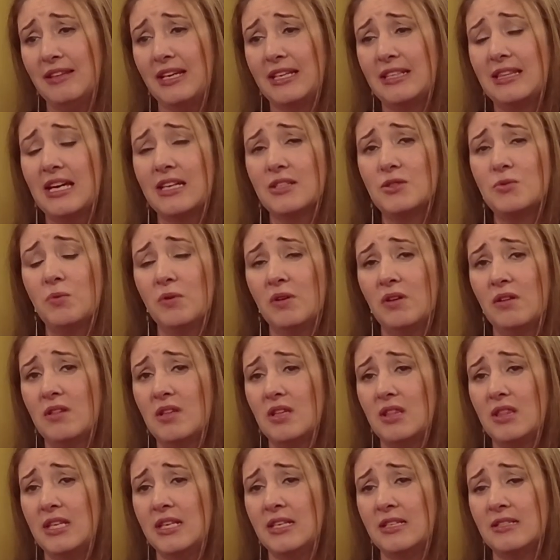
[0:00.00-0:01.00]
Like, that's one of
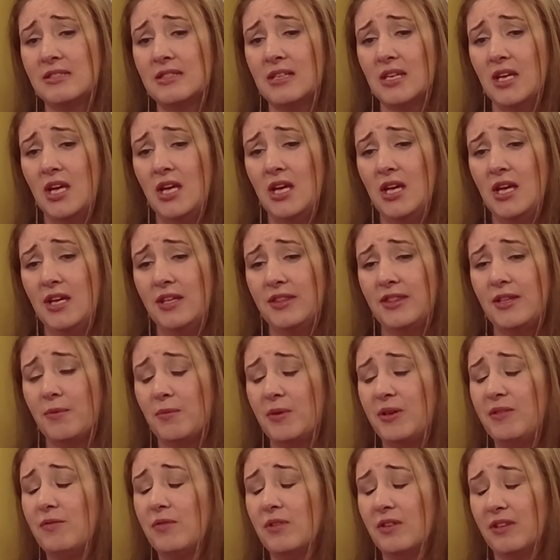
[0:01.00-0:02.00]
the things that
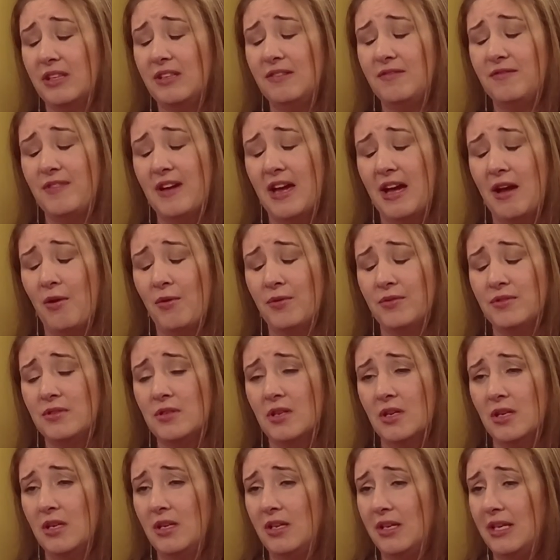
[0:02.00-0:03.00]
we've really found
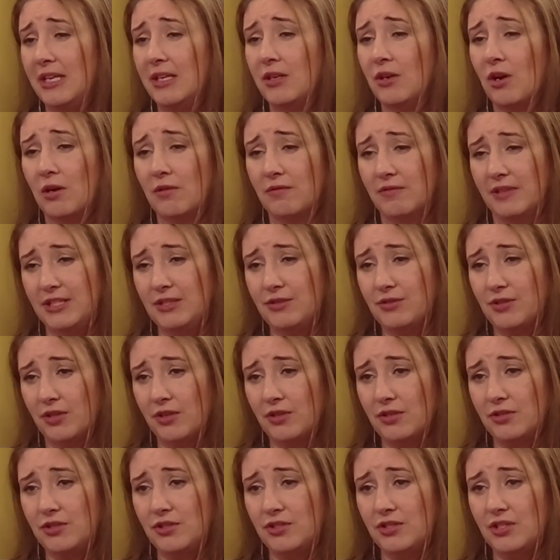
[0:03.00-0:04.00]
in our
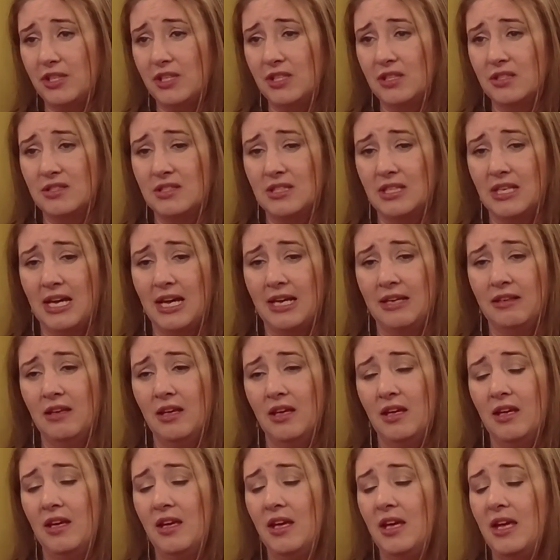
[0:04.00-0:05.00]
research, is that
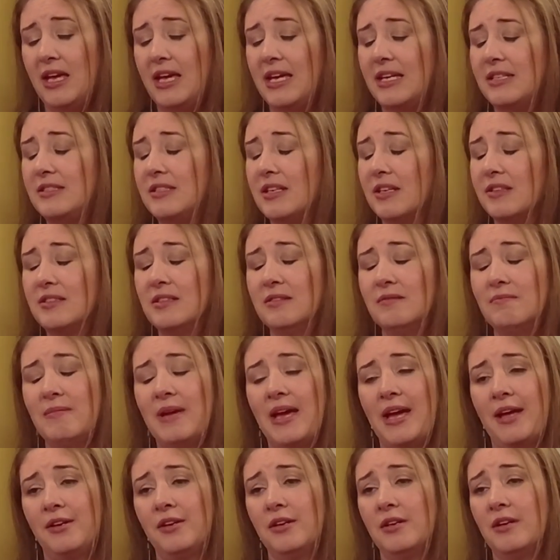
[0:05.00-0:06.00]
it doesn't
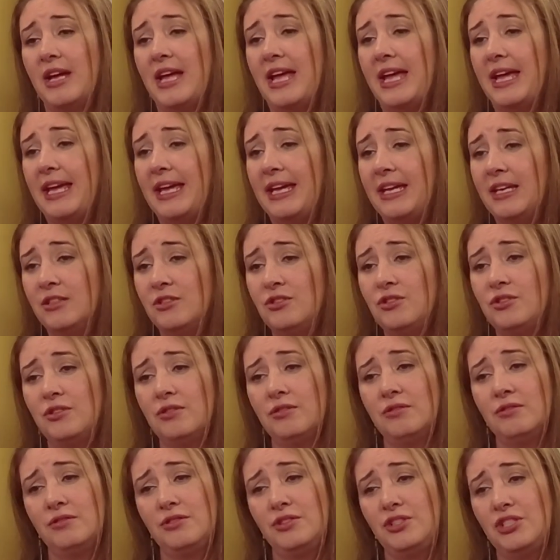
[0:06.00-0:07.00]
matter
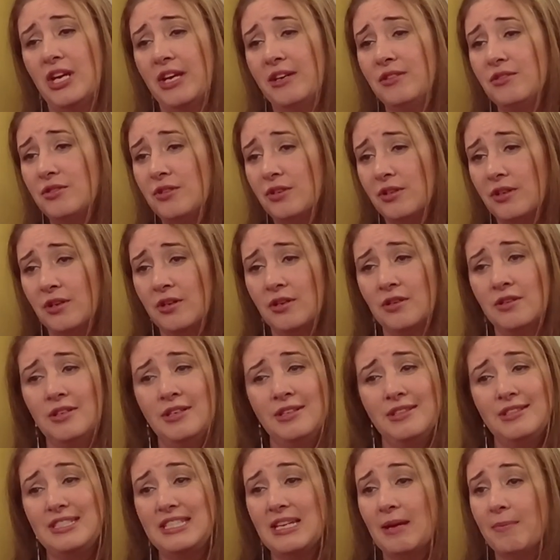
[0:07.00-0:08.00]
age, gender,
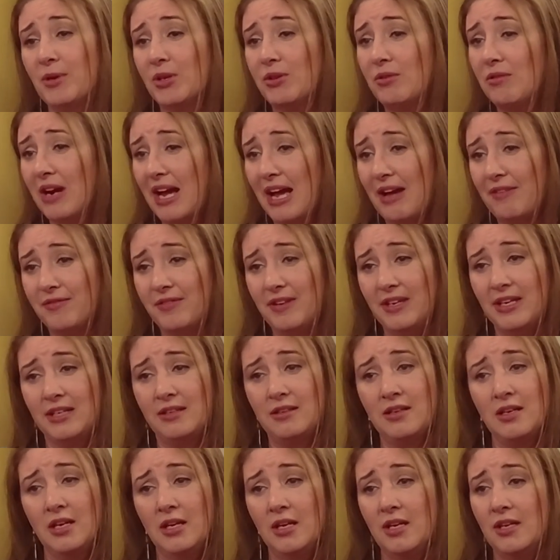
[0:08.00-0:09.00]

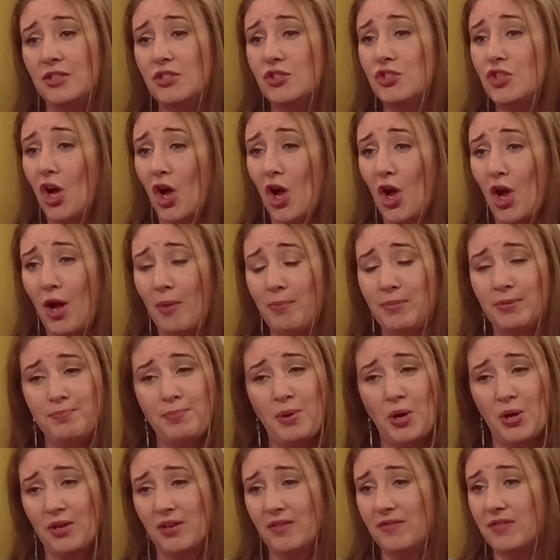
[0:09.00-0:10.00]
demographic, job,
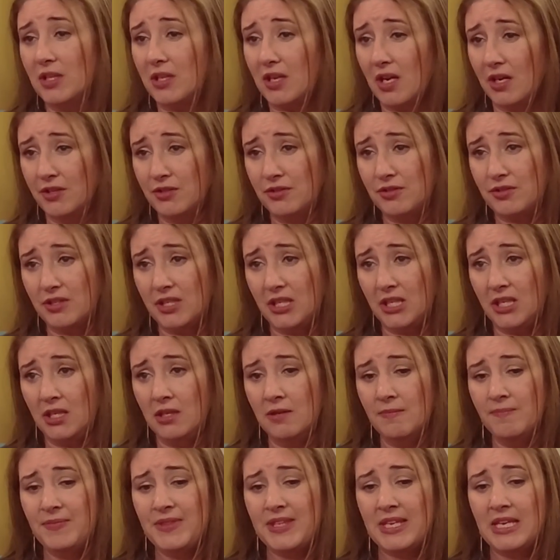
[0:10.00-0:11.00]
part of the country.